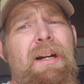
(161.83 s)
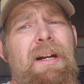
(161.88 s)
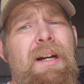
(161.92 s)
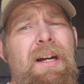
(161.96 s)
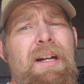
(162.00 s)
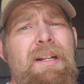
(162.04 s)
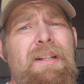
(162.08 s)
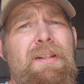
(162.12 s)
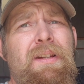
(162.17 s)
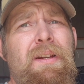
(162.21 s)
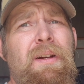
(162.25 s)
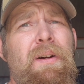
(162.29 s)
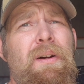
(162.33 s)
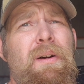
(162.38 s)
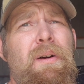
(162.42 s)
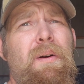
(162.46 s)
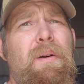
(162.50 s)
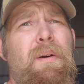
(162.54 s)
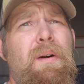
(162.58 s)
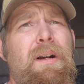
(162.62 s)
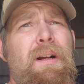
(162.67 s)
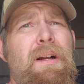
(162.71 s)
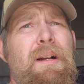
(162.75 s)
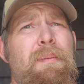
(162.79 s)
All right,
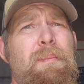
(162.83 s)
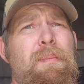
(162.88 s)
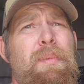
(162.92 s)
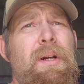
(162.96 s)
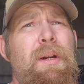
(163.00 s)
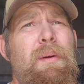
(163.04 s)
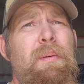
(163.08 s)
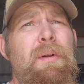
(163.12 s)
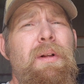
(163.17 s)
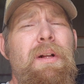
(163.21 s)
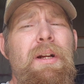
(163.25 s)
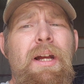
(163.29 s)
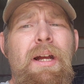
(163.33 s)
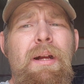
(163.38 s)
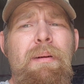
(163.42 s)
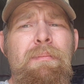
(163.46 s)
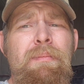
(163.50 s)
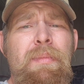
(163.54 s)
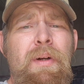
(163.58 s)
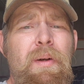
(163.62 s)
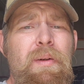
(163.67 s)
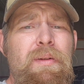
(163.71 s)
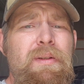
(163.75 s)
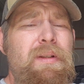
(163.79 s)
so pretty well got
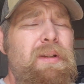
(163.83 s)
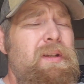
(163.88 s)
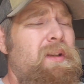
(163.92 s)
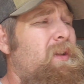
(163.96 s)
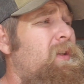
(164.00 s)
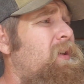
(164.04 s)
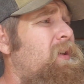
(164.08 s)
most of